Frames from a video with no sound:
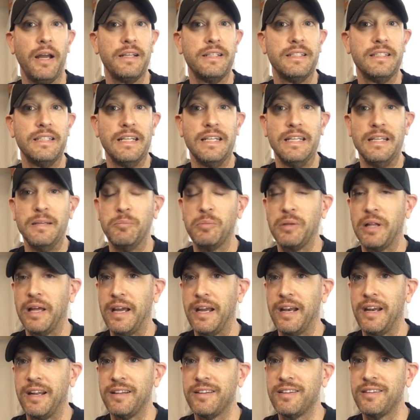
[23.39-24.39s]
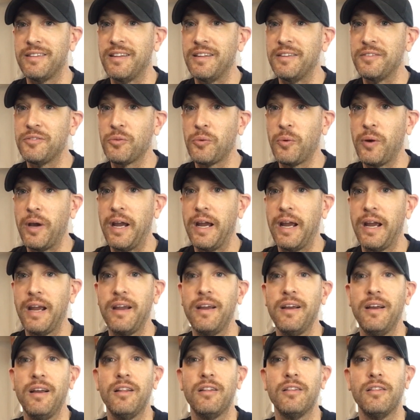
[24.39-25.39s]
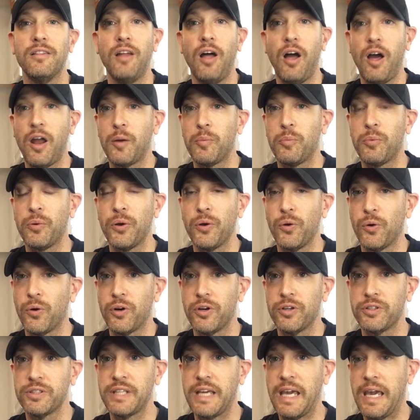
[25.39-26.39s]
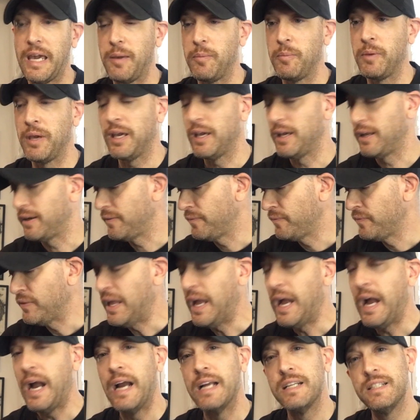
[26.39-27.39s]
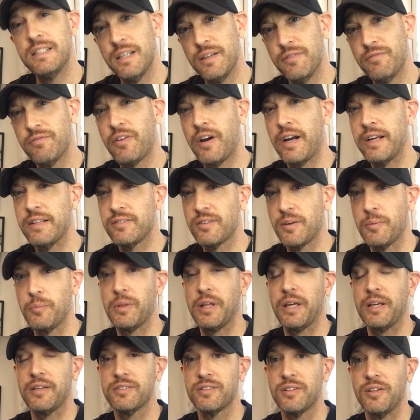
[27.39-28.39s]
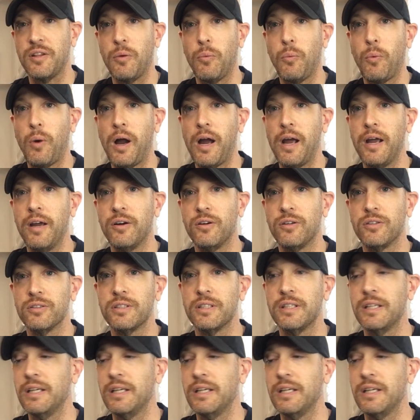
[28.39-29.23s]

Didn't plan it this way. A lot of pre-orders came in. I did find some things in the wild.